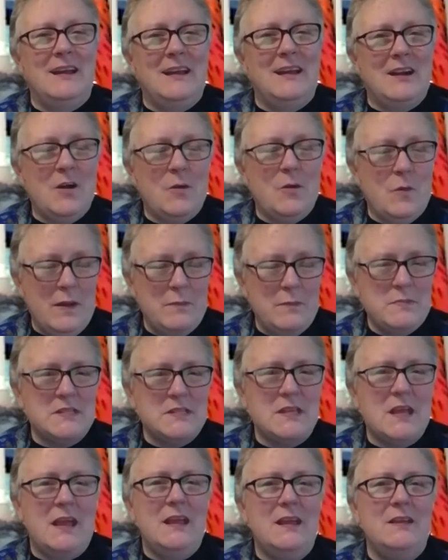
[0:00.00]
at our
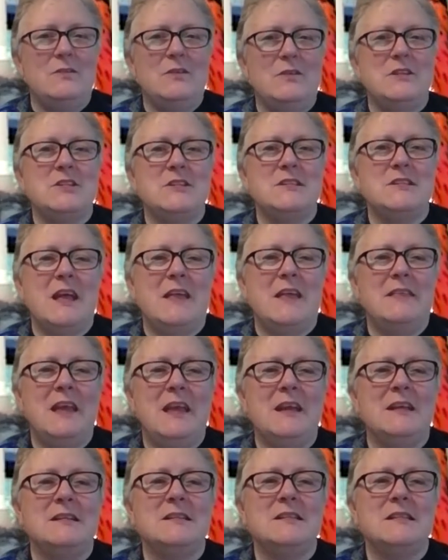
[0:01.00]
website, which is on
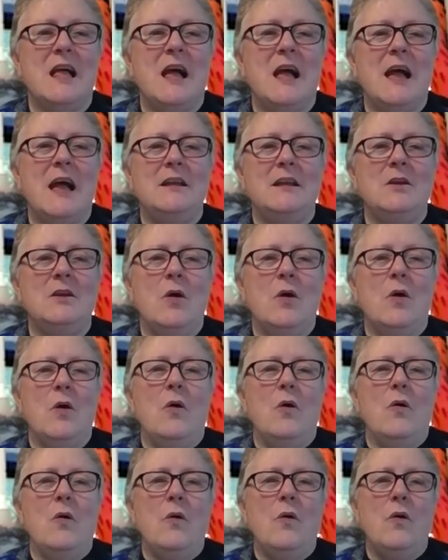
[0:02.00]
the end slide,
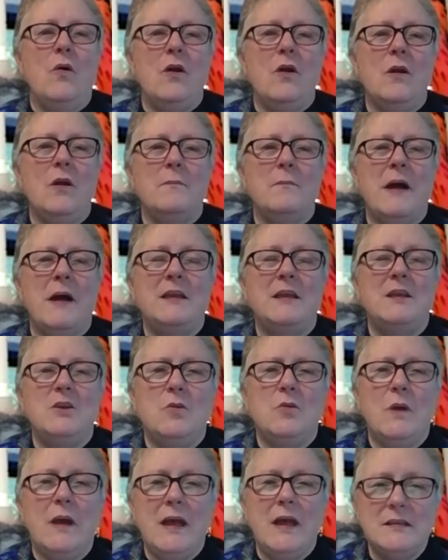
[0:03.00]
or by
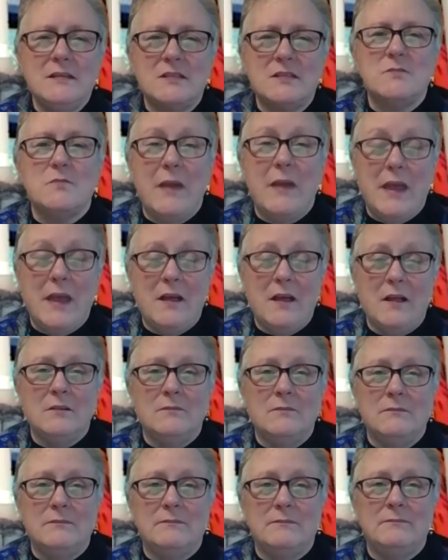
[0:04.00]
US mail.
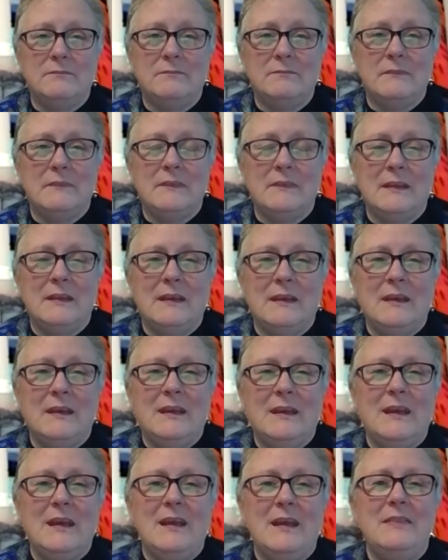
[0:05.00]

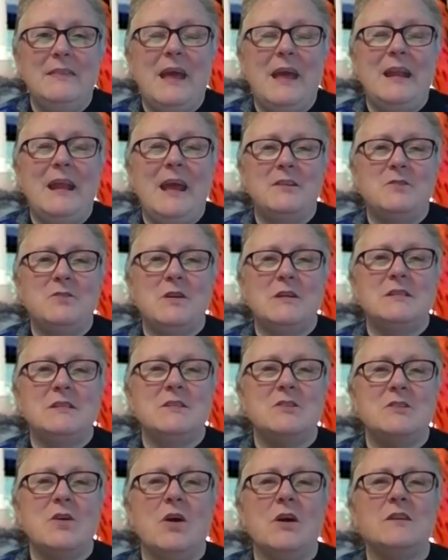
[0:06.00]
And that address
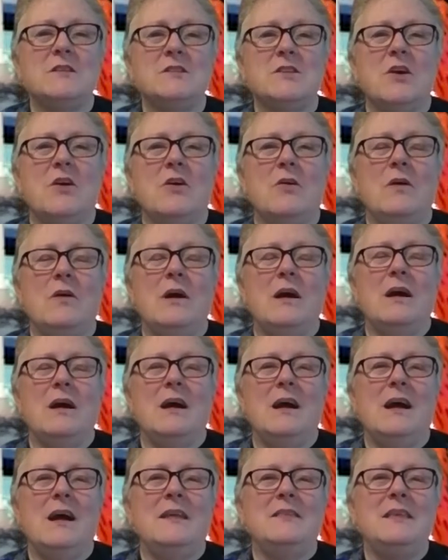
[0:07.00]
is also
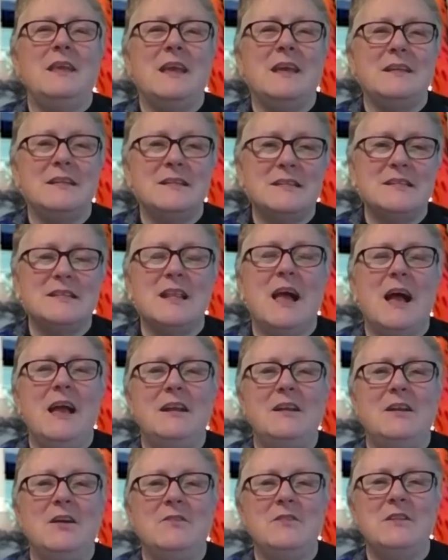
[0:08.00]
on the end
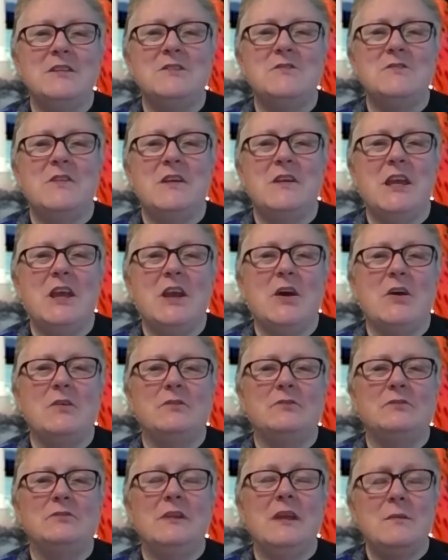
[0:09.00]
slide of this
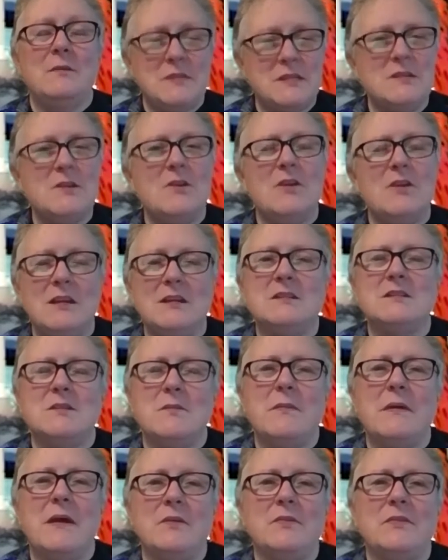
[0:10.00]
video. I'm serious
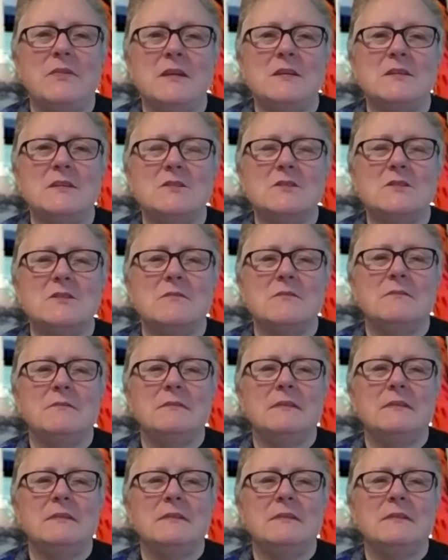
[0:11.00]
about this.